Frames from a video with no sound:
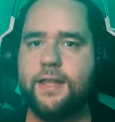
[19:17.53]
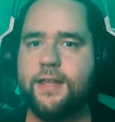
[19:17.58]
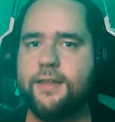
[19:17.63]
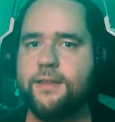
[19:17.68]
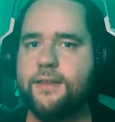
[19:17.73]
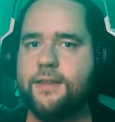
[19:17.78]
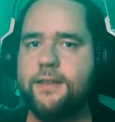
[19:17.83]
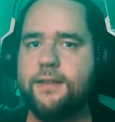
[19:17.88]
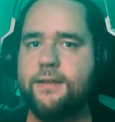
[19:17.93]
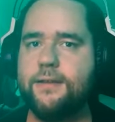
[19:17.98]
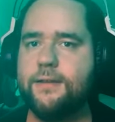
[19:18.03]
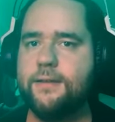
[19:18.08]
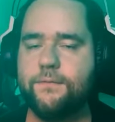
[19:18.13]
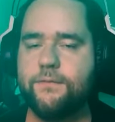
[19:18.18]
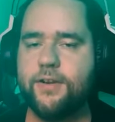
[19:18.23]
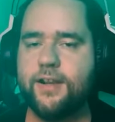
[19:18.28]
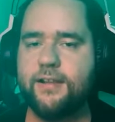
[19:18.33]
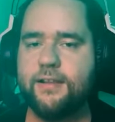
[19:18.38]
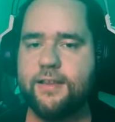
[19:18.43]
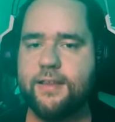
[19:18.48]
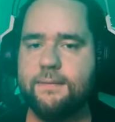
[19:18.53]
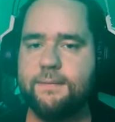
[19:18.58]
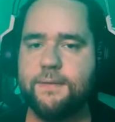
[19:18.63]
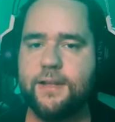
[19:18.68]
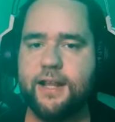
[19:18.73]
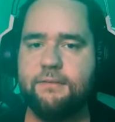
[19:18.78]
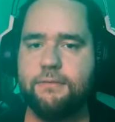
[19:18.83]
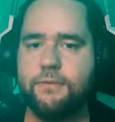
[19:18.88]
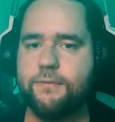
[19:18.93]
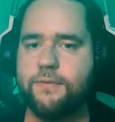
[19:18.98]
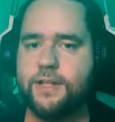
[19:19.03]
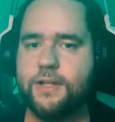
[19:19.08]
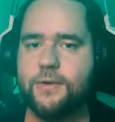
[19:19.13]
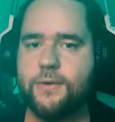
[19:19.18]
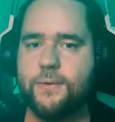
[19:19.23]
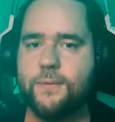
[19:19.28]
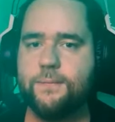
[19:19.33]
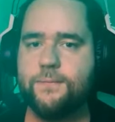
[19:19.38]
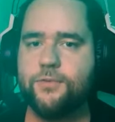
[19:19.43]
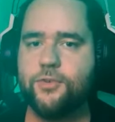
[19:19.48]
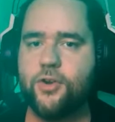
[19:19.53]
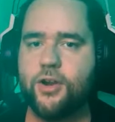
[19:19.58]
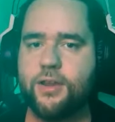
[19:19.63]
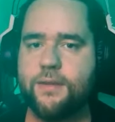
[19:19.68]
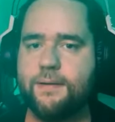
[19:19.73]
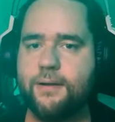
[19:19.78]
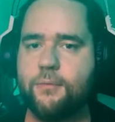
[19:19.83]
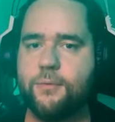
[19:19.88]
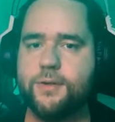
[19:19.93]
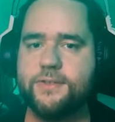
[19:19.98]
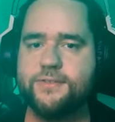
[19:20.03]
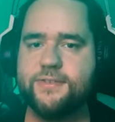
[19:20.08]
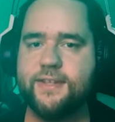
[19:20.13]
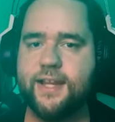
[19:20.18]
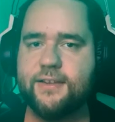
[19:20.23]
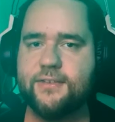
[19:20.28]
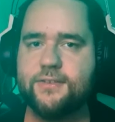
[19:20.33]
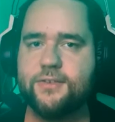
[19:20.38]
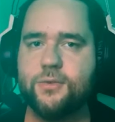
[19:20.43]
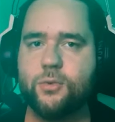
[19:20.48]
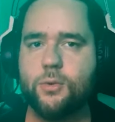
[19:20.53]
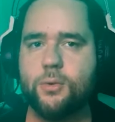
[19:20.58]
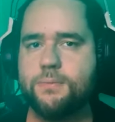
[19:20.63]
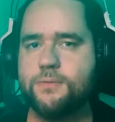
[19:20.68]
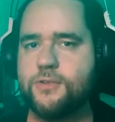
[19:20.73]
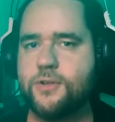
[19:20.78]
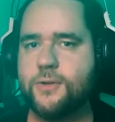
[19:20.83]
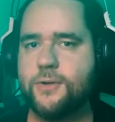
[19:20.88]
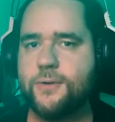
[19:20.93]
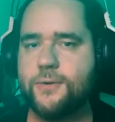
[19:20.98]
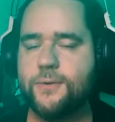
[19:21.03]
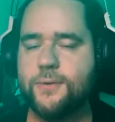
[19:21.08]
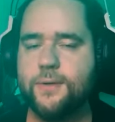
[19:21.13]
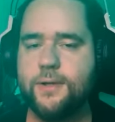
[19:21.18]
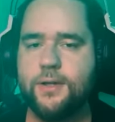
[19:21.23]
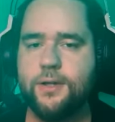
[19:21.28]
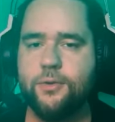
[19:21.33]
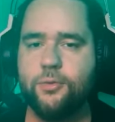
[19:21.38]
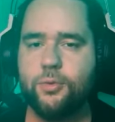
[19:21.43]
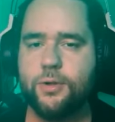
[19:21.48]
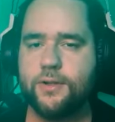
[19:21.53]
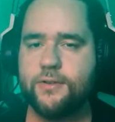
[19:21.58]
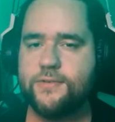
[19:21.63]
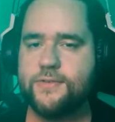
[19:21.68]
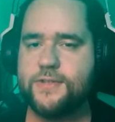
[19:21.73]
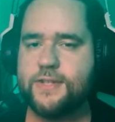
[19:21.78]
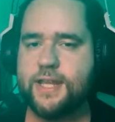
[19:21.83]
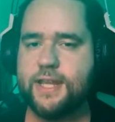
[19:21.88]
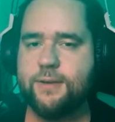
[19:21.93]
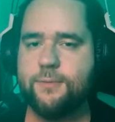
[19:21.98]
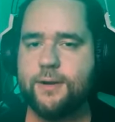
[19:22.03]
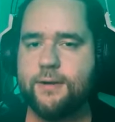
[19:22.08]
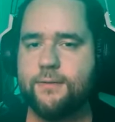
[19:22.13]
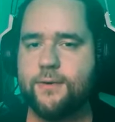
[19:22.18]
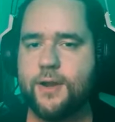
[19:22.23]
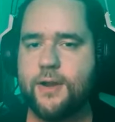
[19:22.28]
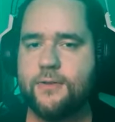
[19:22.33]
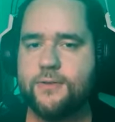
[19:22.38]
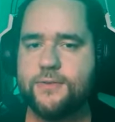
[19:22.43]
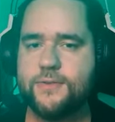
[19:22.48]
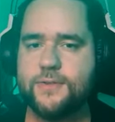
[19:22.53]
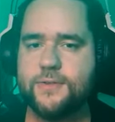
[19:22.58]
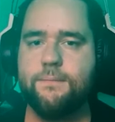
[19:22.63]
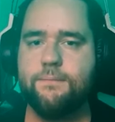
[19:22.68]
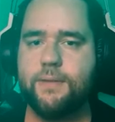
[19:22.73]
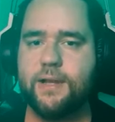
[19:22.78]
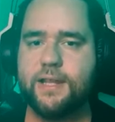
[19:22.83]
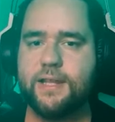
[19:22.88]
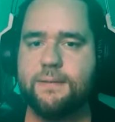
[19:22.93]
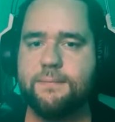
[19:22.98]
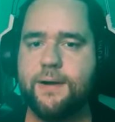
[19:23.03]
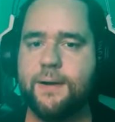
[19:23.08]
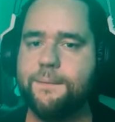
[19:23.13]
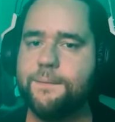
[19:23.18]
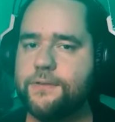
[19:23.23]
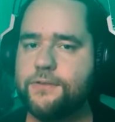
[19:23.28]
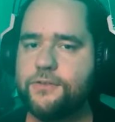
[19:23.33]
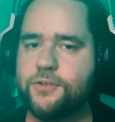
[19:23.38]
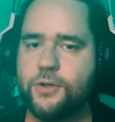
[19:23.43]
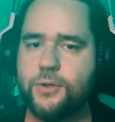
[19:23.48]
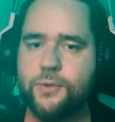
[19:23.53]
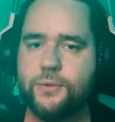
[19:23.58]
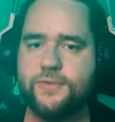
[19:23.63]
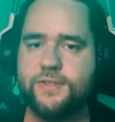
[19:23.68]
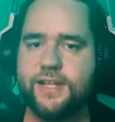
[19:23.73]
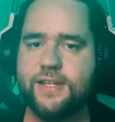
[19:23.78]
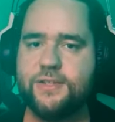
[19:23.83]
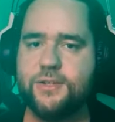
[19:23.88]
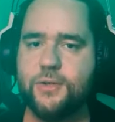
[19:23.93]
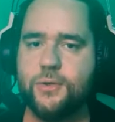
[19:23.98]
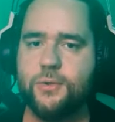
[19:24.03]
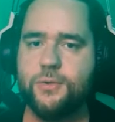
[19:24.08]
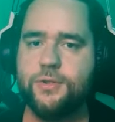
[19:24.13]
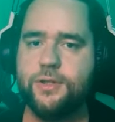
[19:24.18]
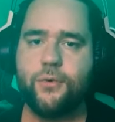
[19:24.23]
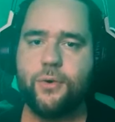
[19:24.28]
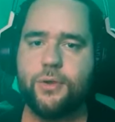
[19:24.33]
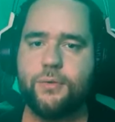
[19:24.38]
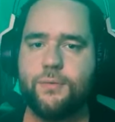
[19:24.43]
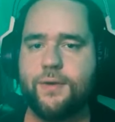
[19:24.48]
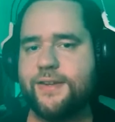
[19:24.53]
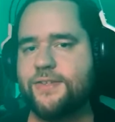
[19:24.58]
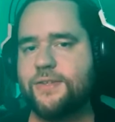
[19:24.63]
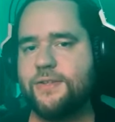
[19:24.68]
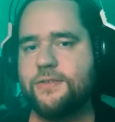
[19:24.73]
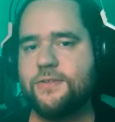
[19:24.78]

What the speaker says: And then finally, I'm going to have a video talking about what's next, crypto, real estate, whatever else might come up. So stay tuned for the rest of the